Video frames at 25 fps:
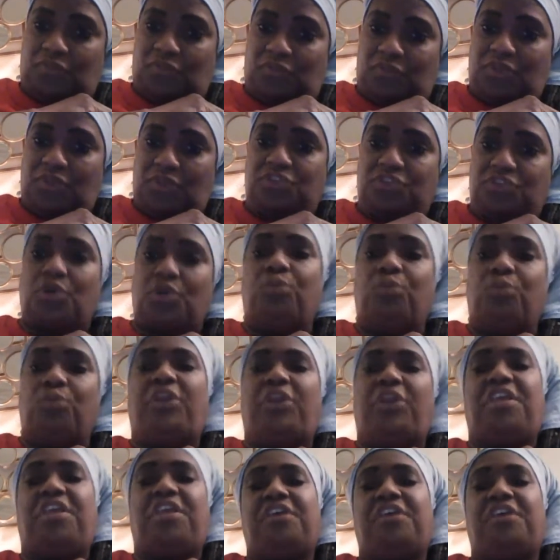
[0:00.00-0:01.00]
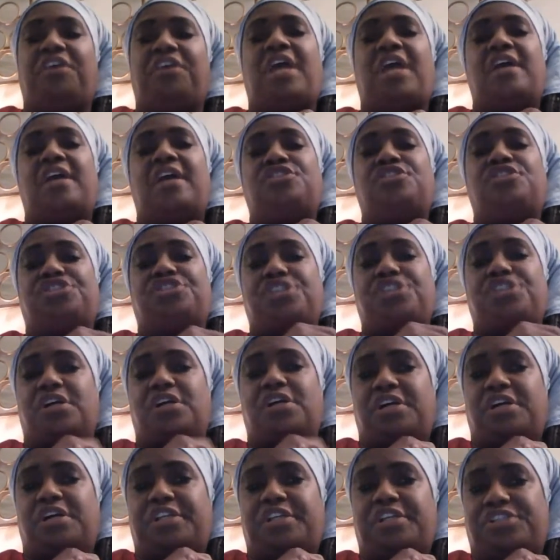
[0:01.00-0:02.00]
So we cannot
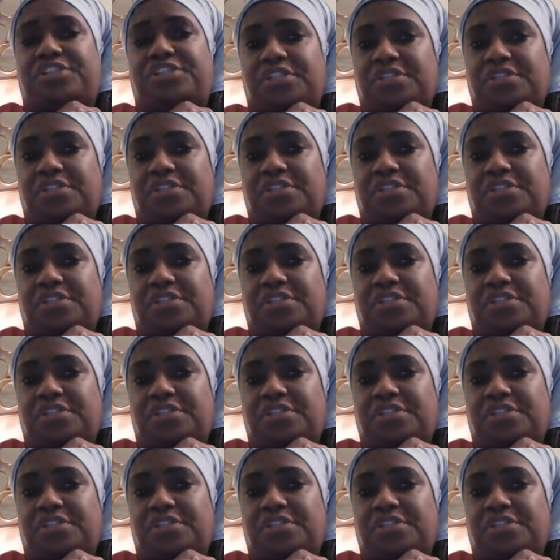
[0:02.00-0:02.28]
judge.